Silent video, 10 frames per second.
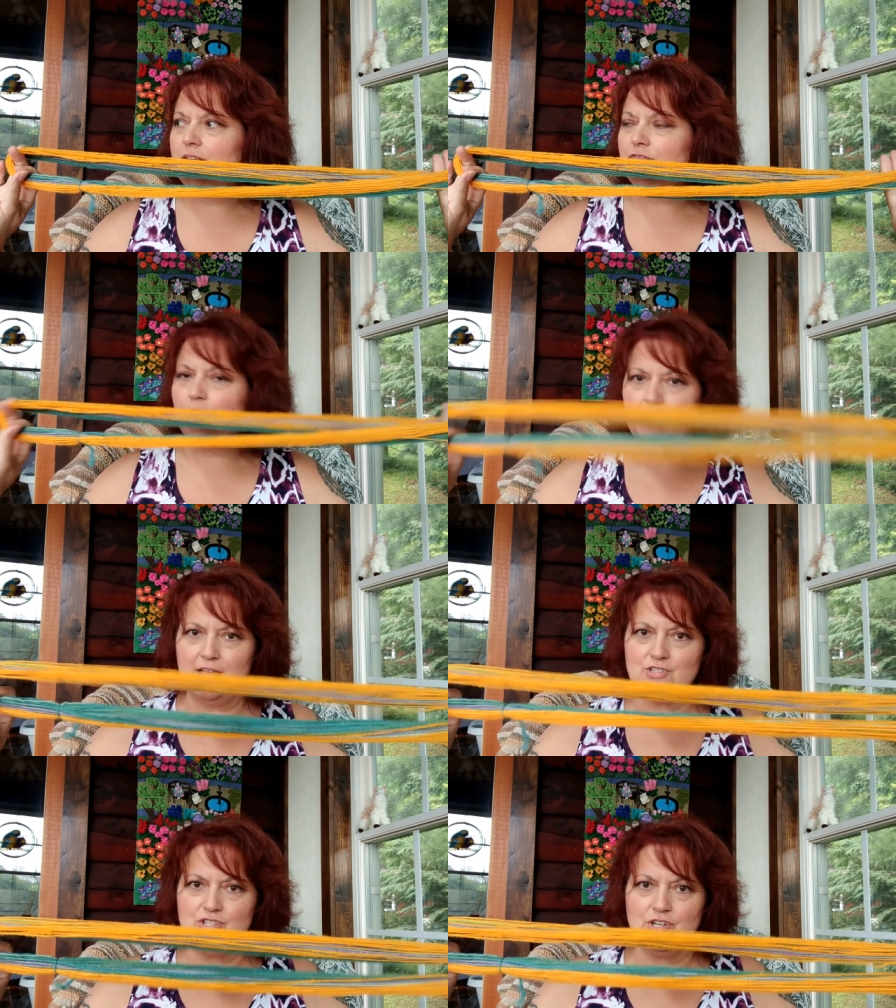from
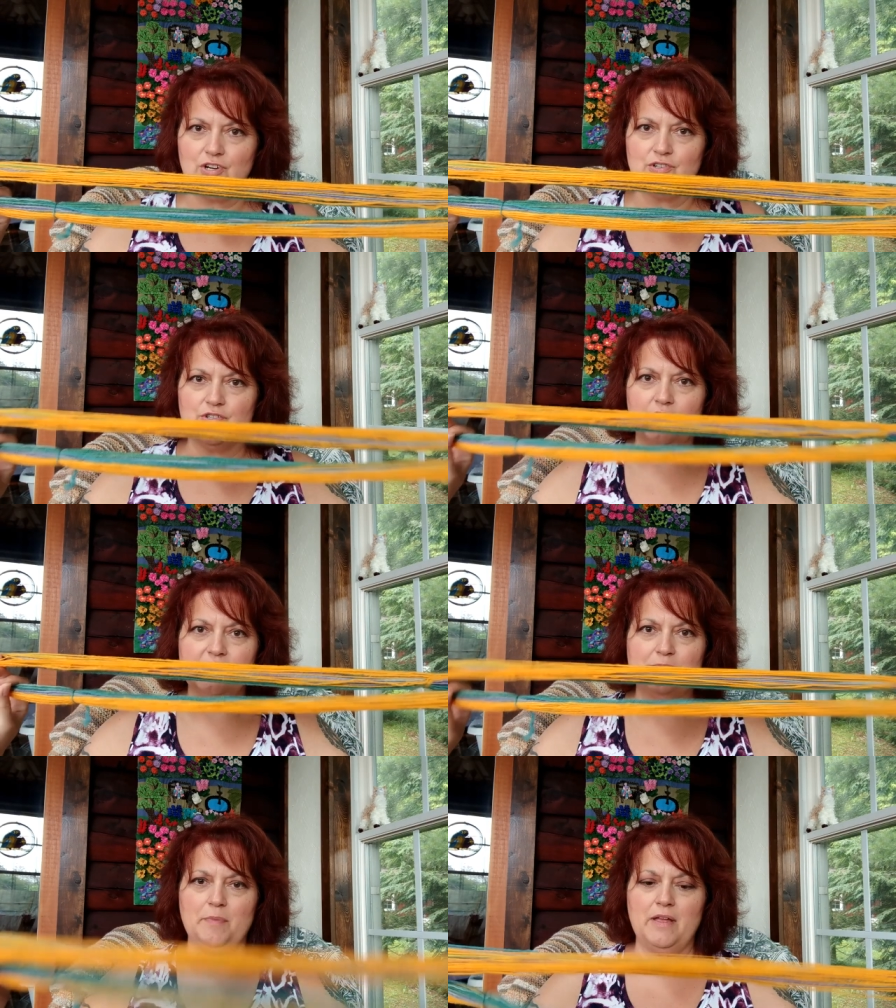last year. So I
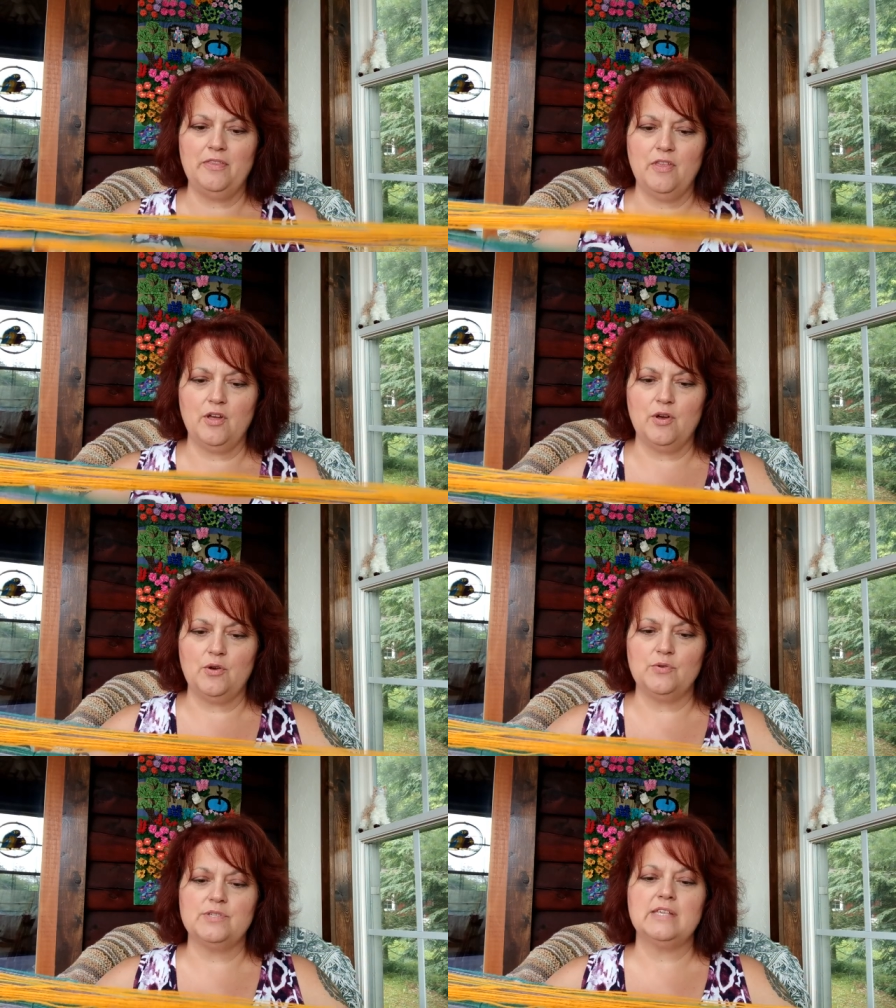spun
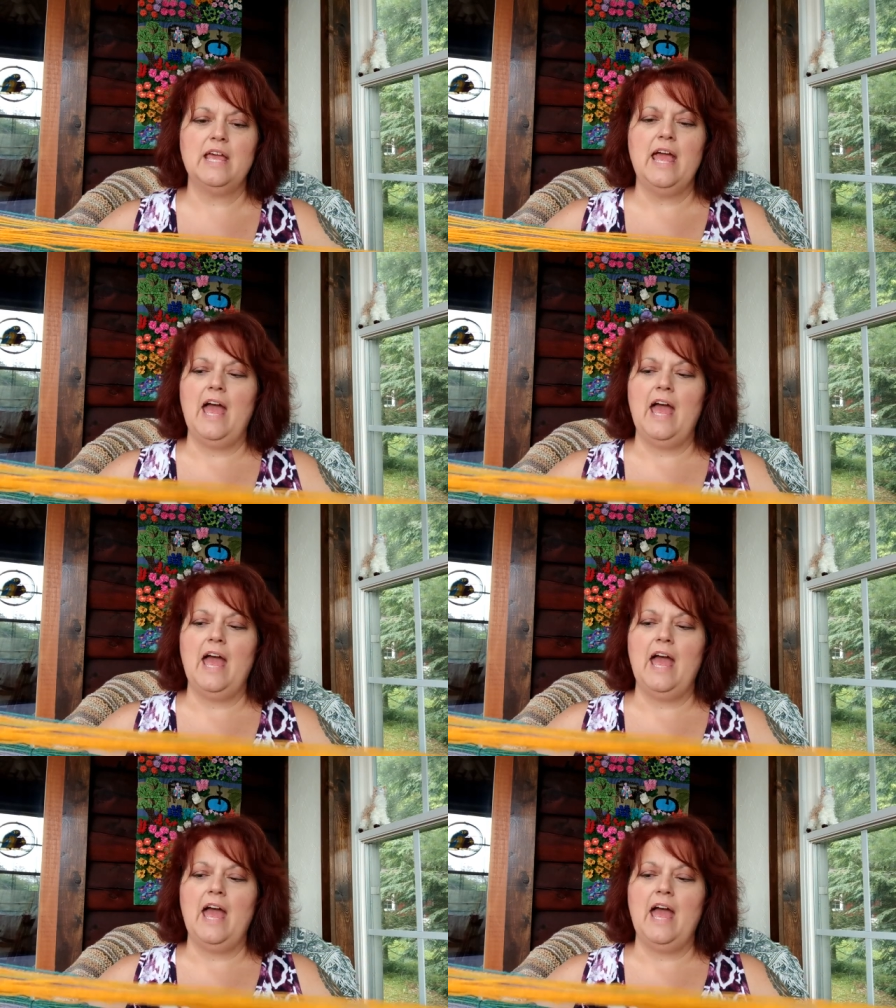those